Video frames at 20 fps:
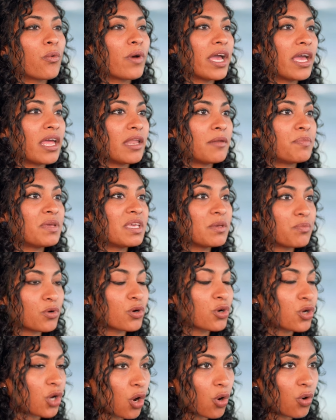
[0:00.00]
when
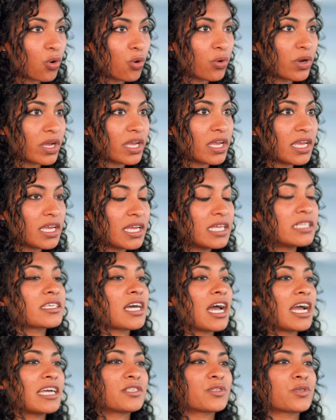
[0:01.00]
people go
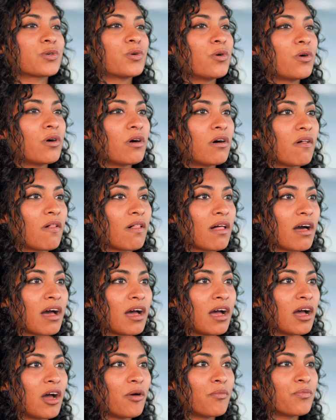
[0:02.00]
into high school,
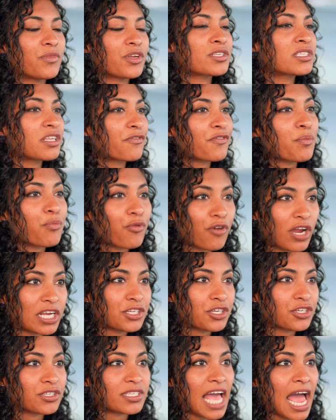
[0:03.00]
there's different
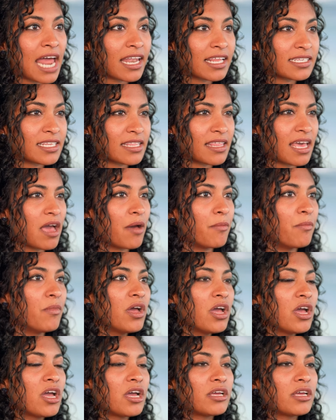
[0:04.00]
pressures added to them,